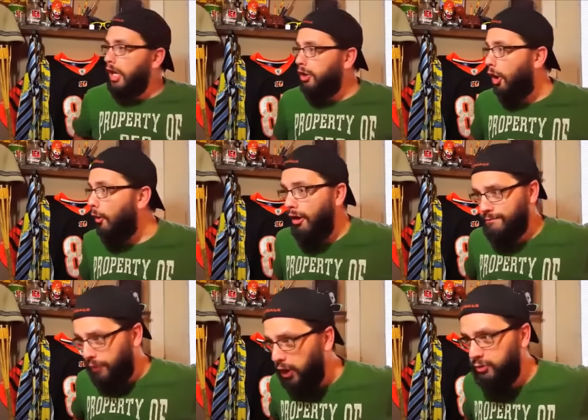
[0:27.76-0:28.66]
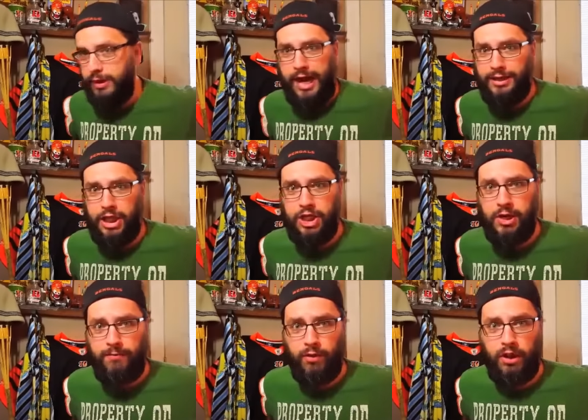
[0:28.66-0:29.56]
You know, first we got this
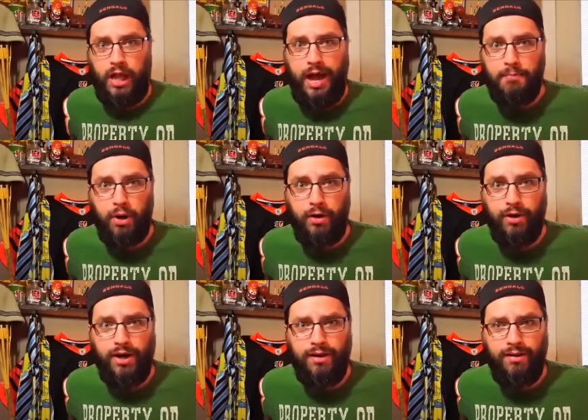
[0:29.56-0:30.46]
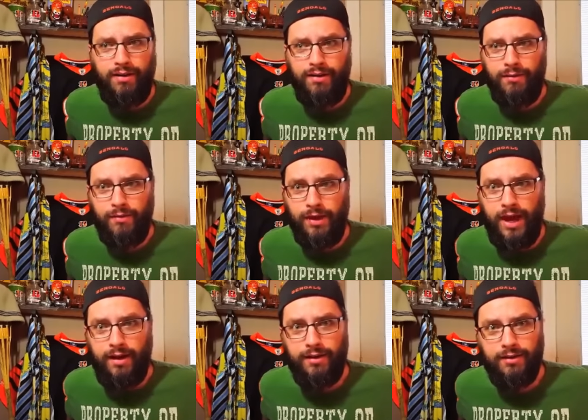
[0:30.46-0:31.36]
shit from the library.
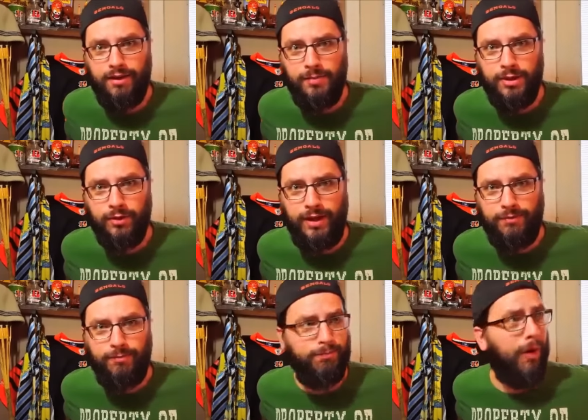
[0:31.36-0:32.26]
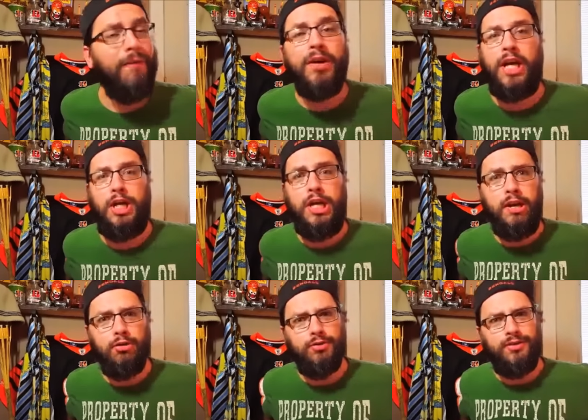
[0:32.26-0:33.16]
Yeah, they've been doing that for fucking
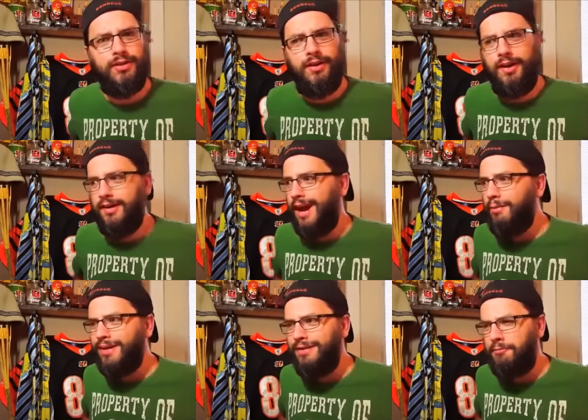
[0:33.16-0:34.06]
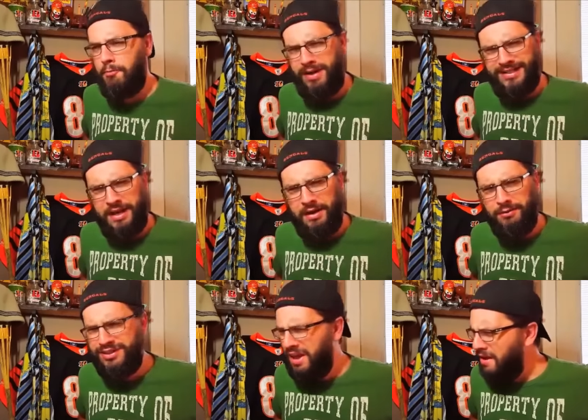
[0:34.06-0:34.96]
years. And now we're getting from
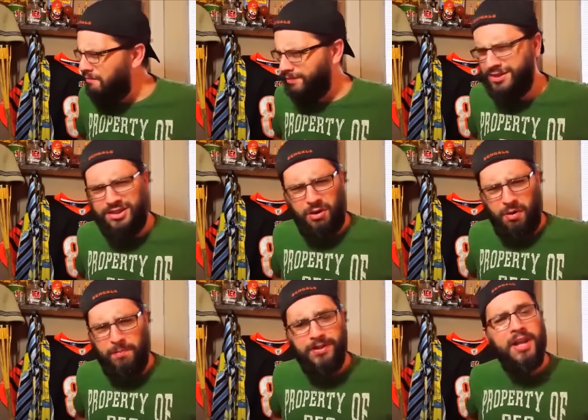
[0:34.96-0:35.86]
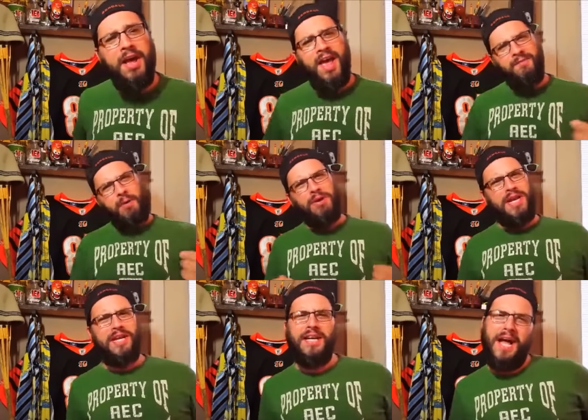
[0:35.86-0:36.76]
McDonald's and from Starbucks? If I want
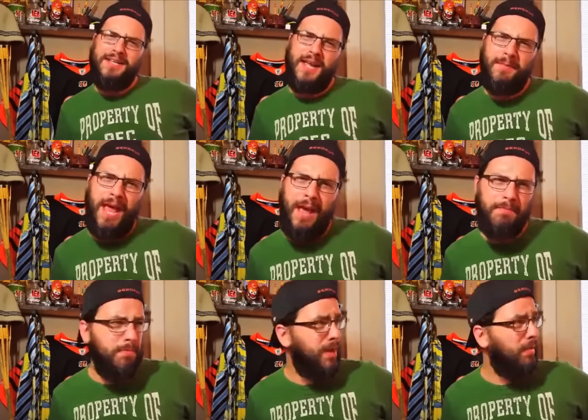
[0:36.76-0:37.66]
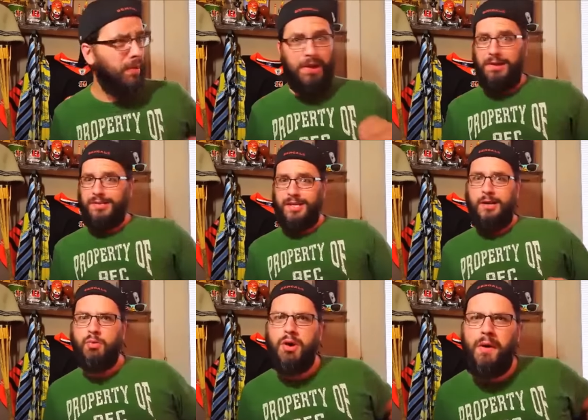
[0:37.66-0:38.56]
to eat a goddamn Happy Meal and
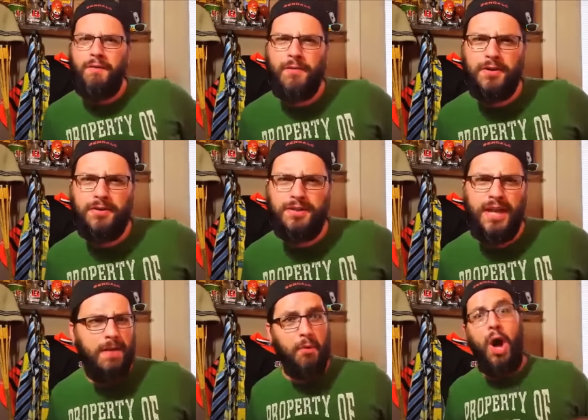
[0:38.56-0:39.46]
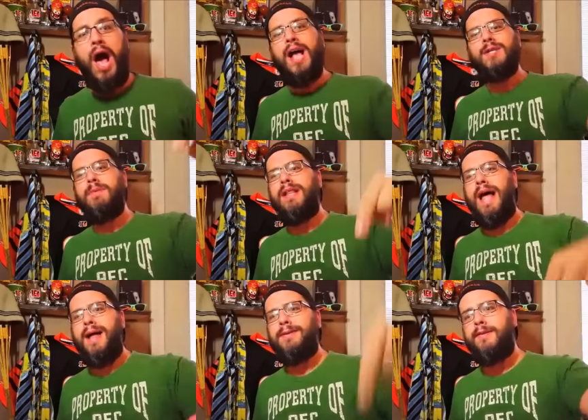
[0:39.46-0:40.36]
sneak one off under the table, I should be
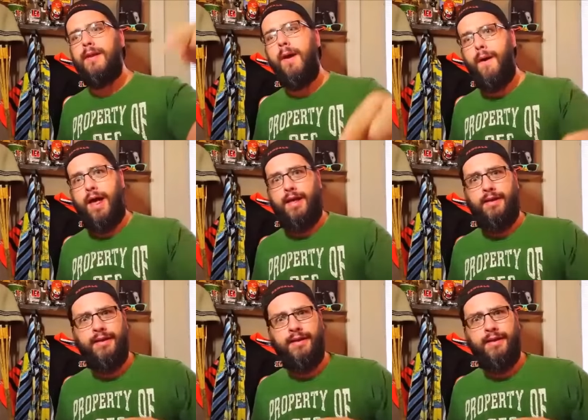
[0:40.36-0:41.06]
allowed to do it!